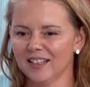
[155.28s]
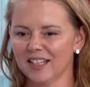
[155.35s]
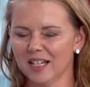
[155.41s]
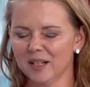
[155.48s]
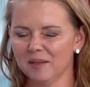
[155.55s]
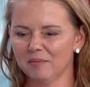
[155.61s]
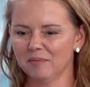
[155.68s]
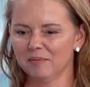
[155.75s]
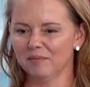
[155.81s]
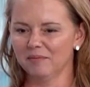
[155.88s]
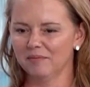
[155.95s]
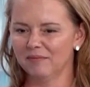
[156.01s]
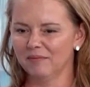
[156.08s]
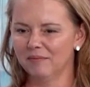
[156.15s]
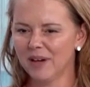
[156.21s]

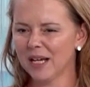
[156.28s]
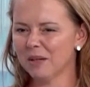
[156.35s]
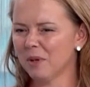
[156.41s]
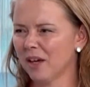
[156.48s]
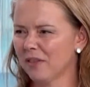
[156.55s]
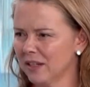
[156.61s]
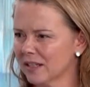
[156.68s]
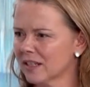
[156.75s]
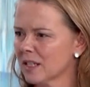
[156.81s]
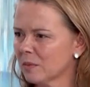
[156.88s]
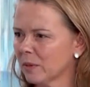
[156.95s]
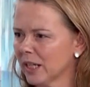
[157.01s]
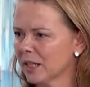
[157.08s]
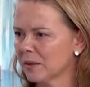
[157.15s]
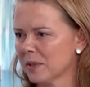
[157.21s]
Barnaby, has
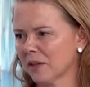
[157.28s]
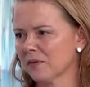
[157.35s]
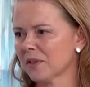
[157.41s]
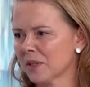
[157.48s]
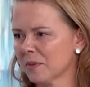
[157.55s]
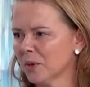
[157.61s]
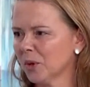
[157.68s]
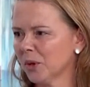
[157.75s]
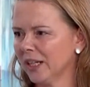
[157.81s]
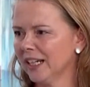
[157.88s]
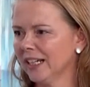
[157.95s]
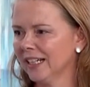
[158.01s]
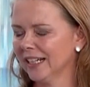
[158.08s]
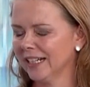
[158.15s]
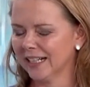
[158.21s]
explained himself this
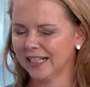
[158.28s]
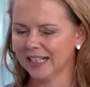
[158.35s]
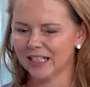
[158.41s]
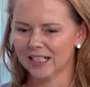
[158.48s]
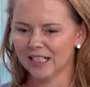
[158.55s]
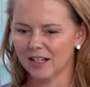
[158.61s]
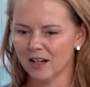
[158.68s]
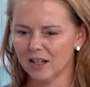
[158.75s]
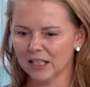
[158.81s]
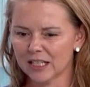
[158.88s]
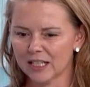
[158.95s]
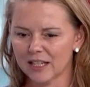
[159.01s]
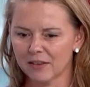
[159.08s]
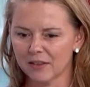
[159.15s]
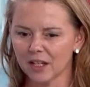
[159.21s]
morning.
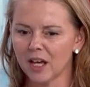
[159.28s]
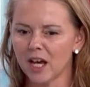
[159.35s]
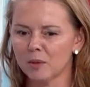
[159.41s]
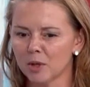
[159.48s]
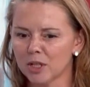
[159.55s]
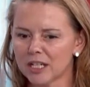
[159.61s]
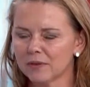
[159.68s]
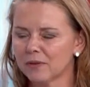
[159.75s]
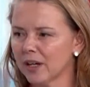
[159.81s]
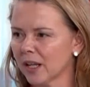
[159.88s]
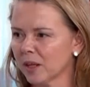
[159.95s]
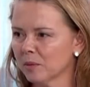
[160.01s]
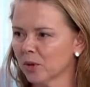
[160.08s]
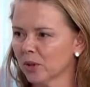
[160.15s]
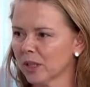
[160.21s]
Let's say the leitmotif out of
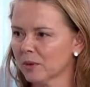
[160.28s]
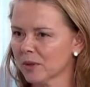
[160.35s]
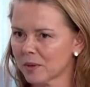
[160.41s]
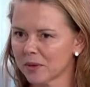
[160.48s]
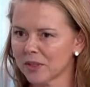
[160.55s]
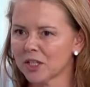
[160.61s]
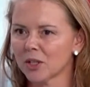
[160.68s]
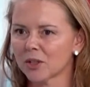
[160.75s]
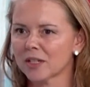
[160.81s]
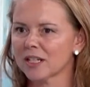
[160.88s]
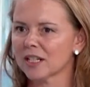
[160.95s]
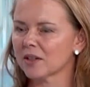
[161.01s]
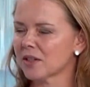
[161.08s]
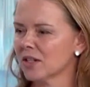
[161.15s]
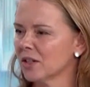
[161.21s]
the morning was when the doctor
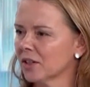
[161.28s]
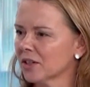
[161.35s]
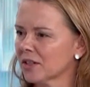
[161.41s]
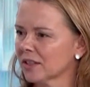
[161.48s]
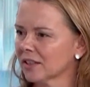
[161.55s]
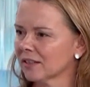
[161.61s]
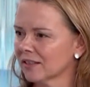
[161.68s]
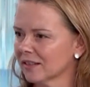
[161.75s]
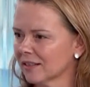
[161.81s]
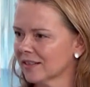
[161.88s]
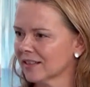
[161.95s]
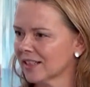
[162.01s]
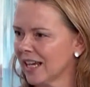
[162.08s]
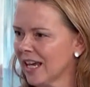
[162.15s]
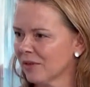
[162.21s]
tells you not to
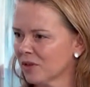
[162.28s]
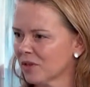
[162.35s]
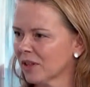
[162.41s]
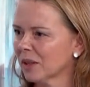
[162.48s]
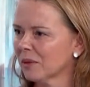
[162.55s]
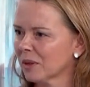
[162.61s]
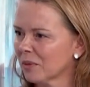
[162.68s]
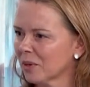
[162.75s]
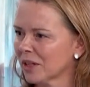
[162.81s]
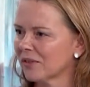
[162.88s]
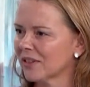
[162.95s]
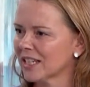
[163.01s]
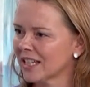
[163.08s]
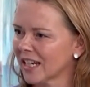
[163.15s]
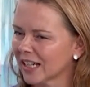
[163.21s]
have a drink with
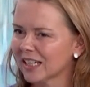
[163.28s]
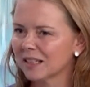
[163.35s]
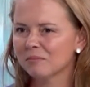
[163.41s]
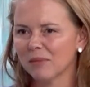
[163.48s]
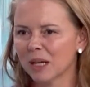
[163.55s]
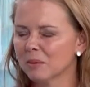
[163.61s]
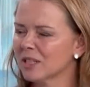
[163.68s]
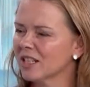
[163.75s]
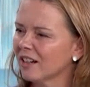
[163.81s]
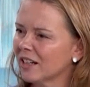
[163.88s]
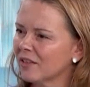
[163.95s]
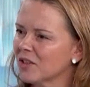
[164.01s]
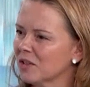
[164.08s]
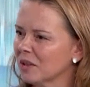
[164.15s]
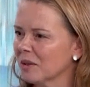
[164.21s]
whatever you're taking, maybe don't
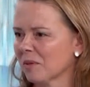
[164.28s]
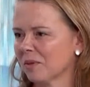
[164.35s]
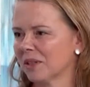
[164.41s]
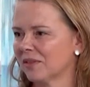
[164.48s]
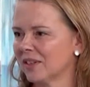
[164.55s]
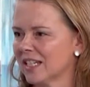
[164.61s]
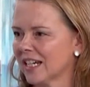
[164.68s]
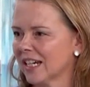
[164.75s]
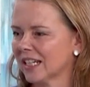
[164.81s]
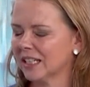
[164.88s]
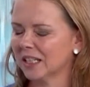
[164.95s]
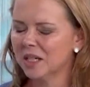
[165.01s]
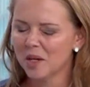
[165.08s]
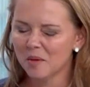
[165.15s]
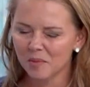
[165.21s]
have a drink with whatever you're taking.
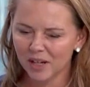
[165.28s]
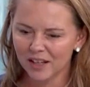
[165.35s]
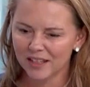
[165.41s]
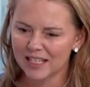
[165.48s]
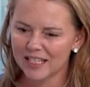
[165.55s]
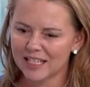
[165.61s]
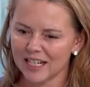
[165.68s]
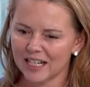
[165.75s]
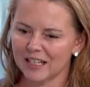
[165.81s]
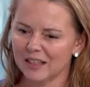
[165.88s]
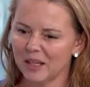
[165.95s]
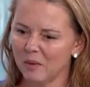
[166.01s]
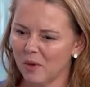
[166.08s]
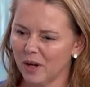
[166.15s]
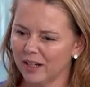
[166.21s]
But I think he's taken
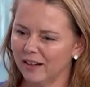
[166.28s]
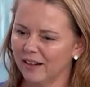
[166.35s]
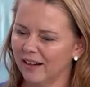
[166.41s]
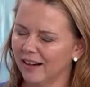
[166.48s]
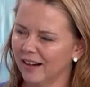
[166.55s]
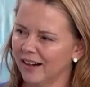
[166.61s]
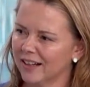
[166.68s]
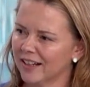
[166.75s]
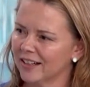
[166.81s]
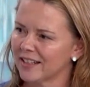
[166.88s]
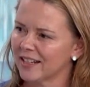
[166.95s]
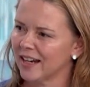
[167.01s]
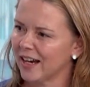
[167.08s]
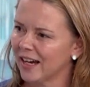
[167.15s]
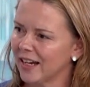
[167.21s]
that one
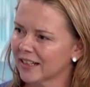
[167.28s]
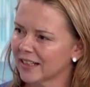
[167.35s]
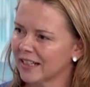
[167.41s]
to heart.